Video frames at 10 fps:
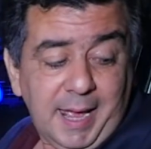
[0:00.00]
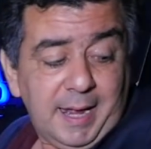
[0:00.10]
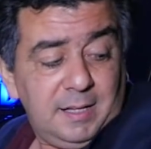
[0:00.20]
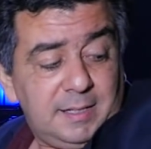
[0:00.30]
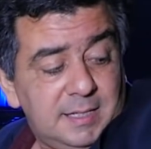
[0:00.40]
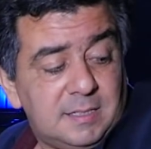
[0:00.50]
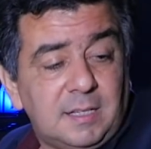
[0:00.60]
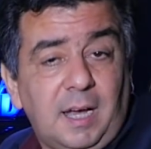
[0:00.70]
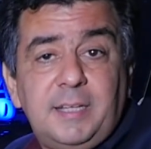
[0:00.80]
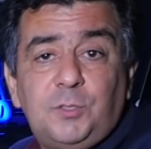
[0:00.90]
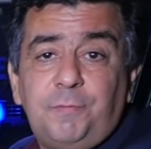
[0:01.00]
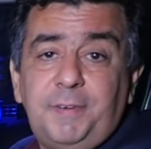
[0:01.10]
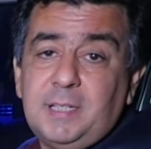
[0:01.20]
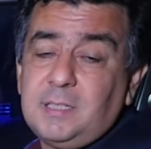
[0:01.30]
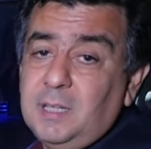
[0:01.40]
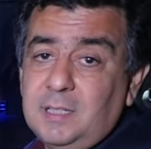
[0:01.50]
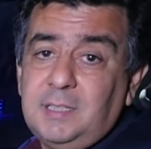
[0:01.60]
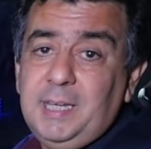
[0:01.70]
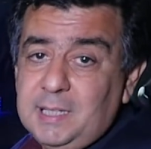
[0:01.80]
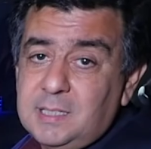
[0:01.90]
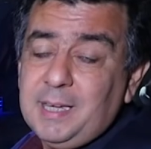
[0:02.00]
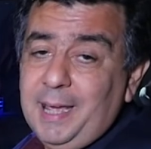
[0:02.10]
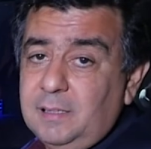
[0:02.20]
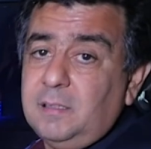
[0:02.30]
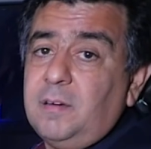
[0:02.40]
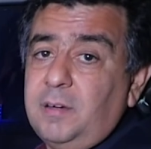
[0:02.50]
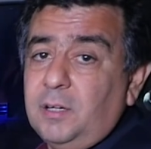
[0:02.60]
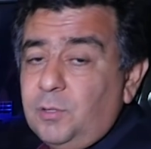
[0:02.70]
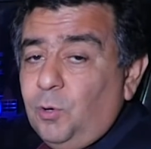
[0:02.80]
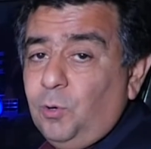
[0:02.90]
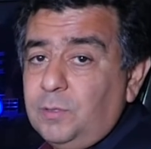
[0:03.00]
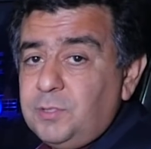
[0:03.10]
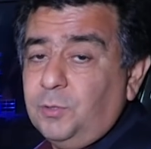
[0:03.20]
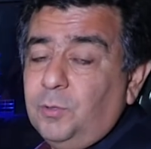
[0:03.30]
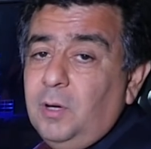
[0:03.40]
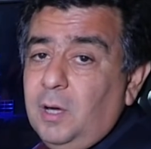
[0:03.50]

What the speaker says: and there's ISOFIX seats at the rear also,